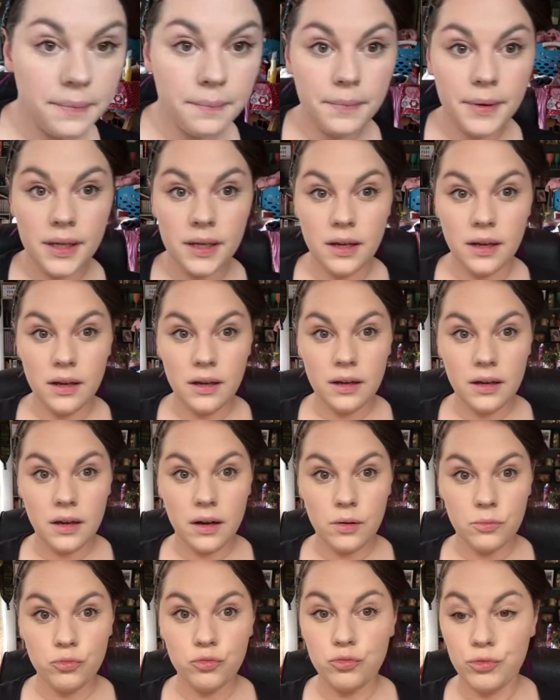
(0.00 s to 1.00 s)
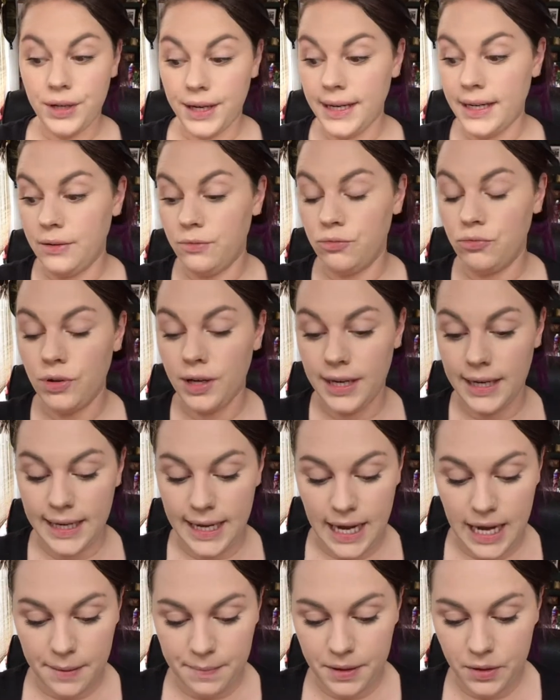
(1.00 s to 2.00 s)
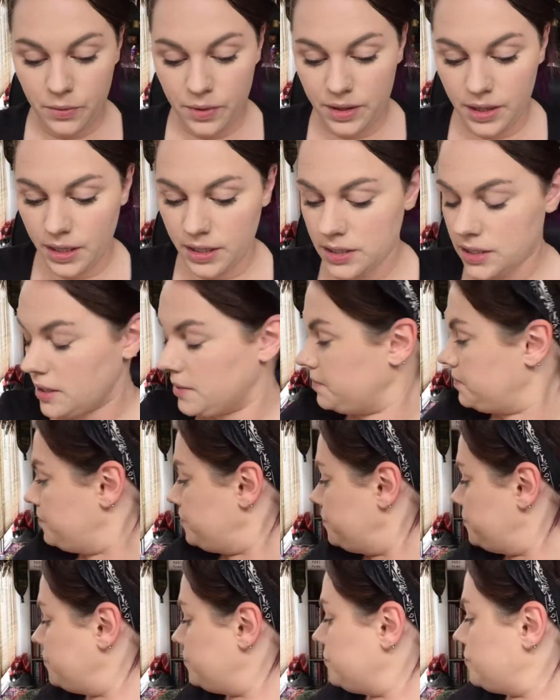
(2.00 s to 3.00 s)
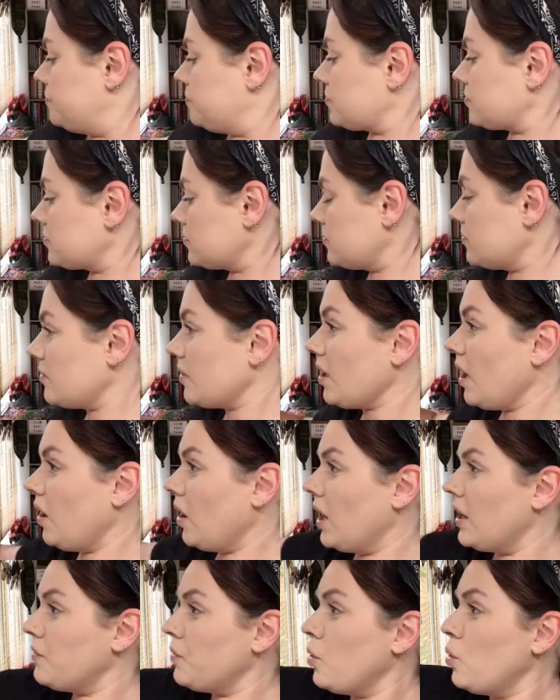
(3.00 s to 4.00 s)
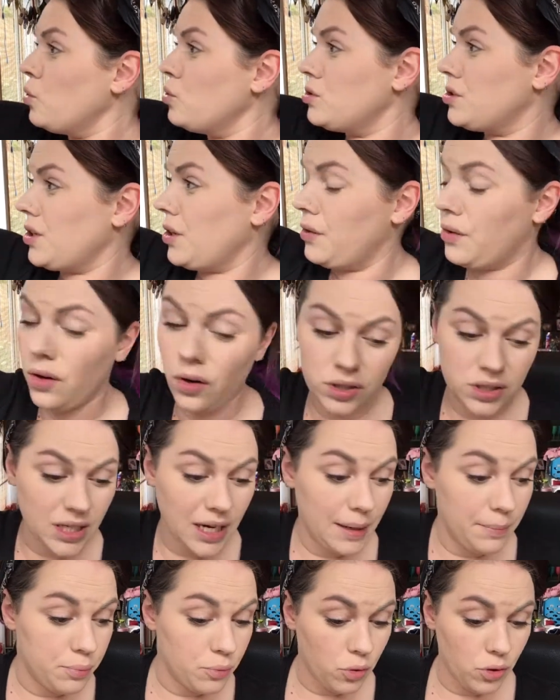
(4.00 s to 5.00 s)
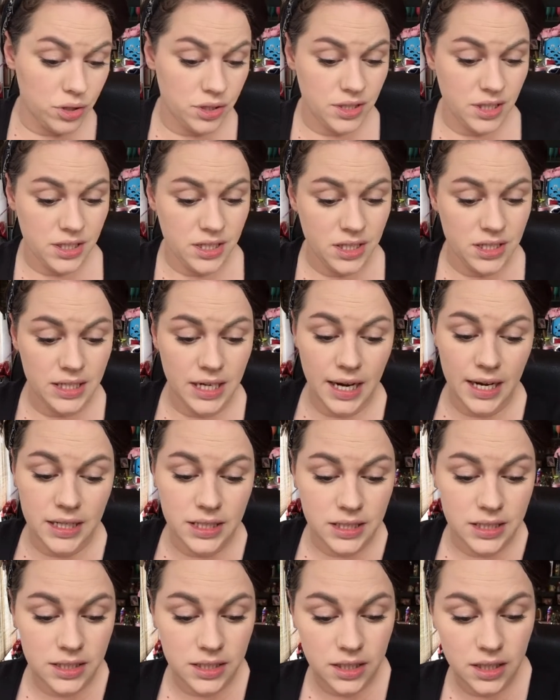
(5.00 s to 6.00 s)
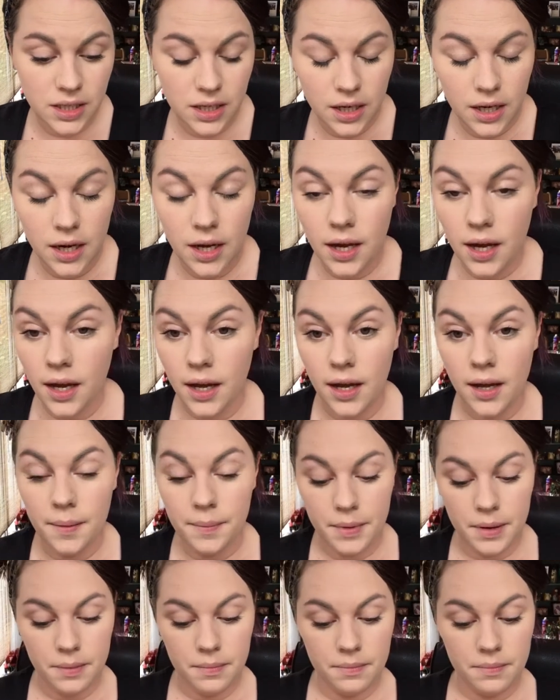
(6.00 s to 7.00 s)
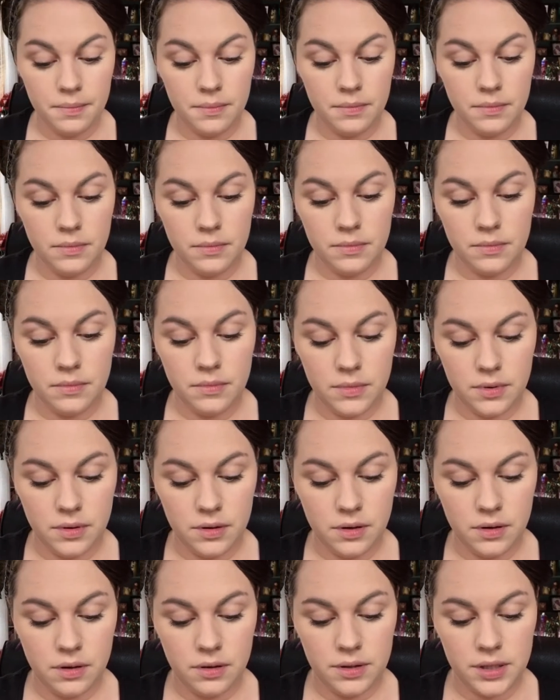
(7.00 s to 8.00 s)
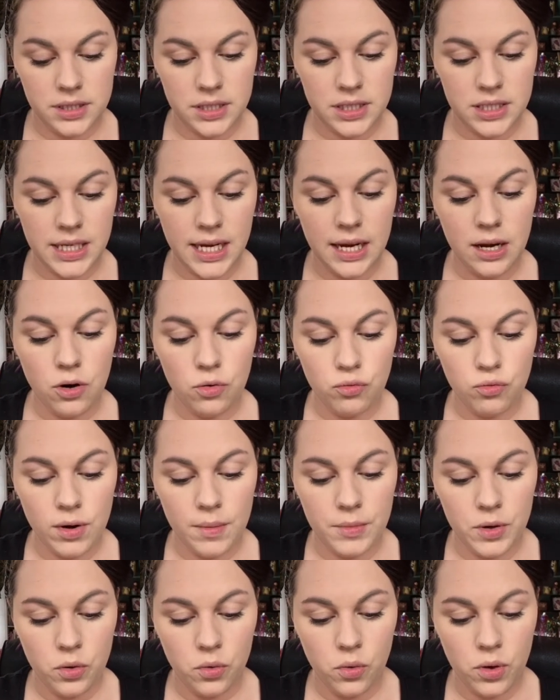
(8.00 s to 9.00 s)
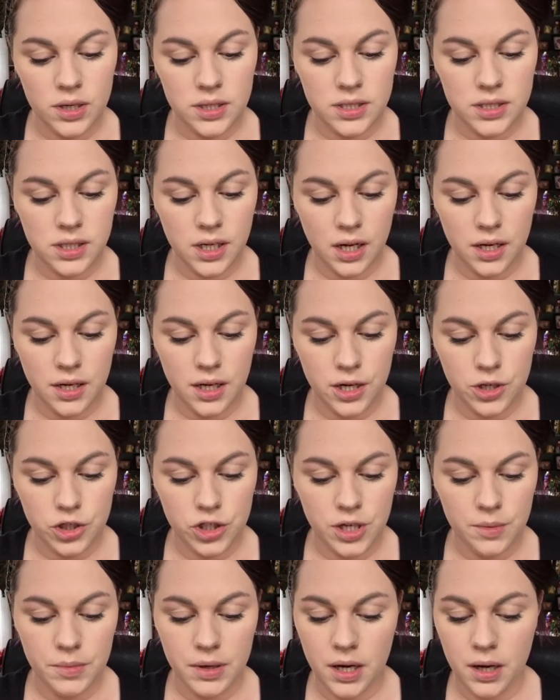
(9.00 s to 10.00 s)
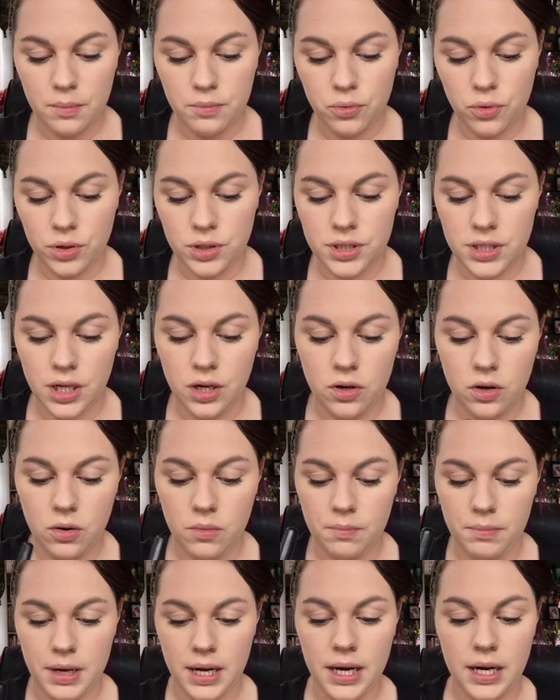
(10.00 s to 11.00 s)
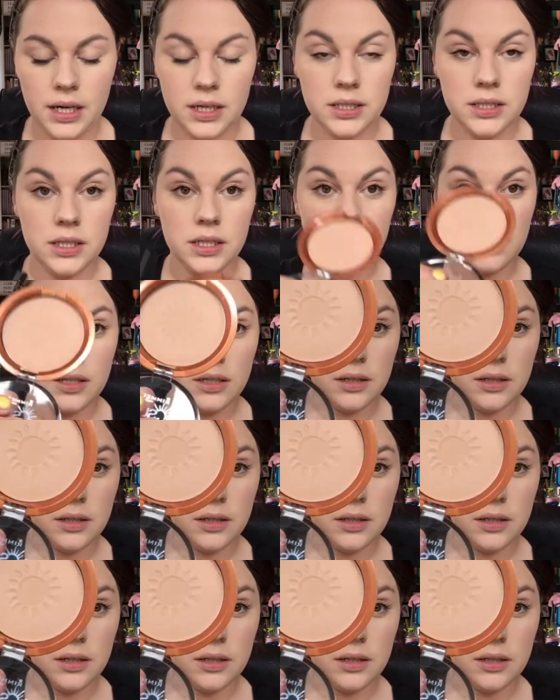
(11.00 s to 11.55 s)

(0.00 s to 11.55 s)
the minute, I'm really, really happy with it. I've also got a bronzer to test. This is a Rimmel Sun Shimmer Bronzing Compact.